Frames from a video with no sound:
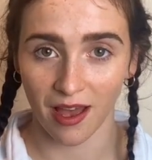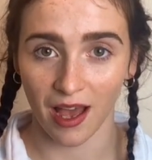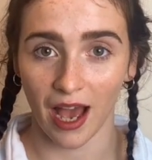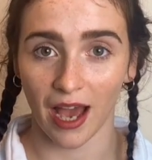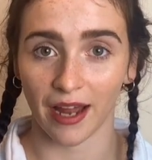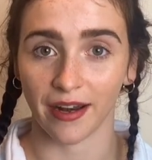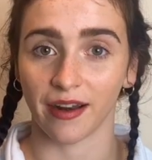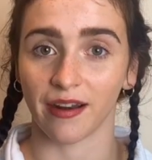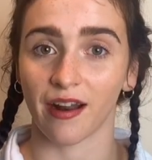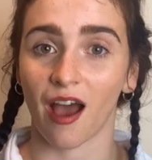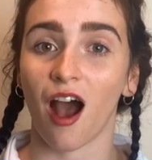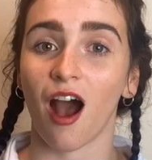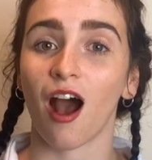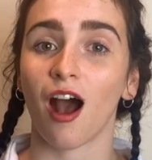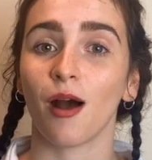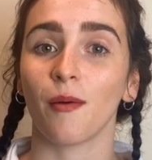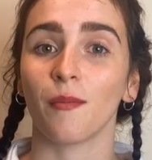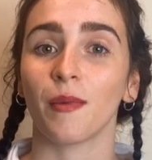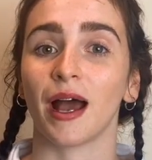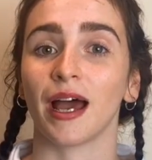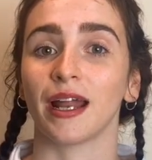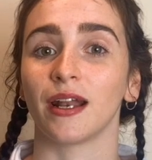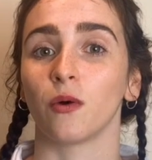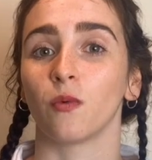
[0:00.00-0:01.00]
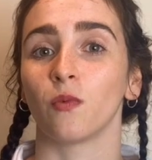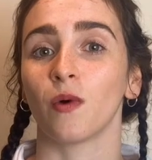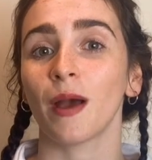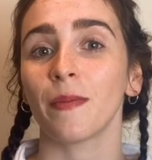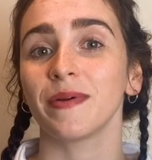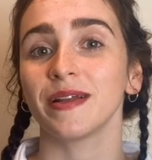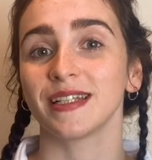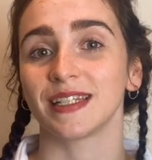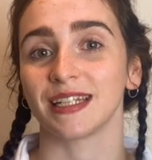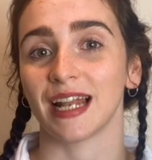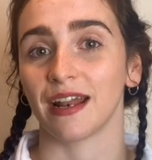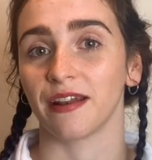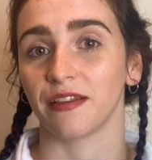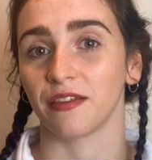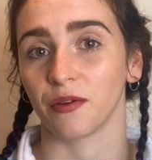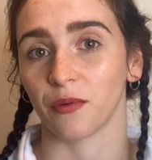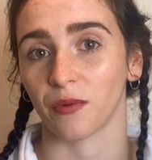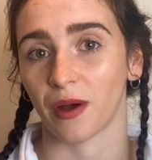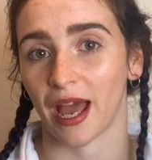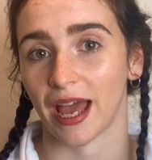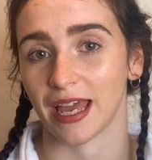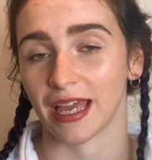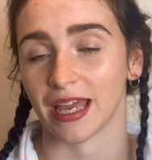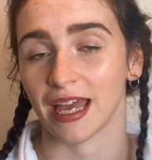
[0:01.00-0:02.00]
and an arm and a weapon's length
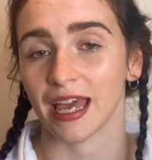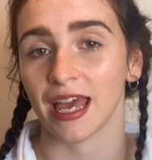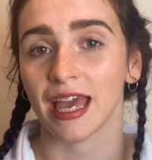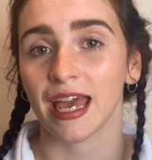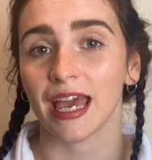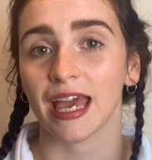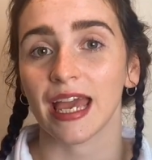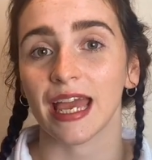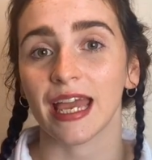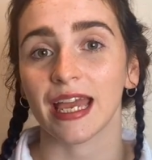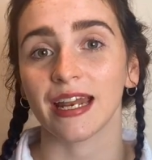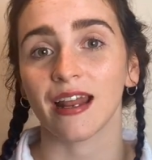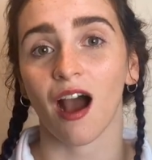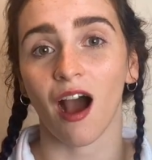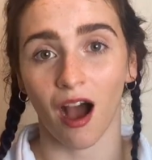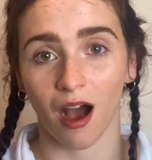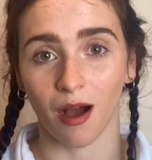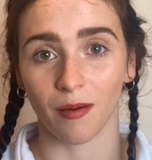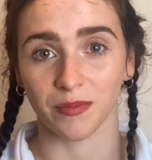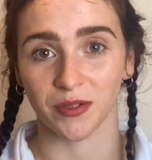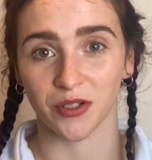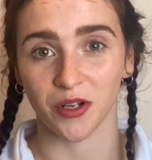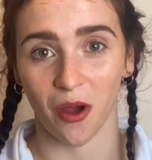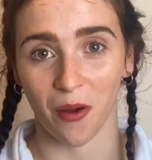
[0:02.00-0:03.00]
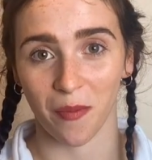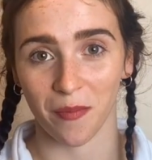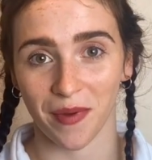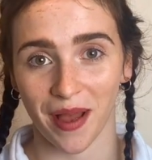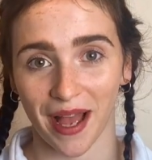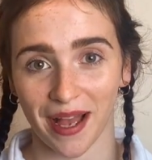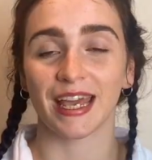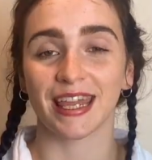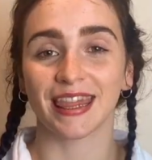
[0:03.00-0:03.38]
away in armed combat.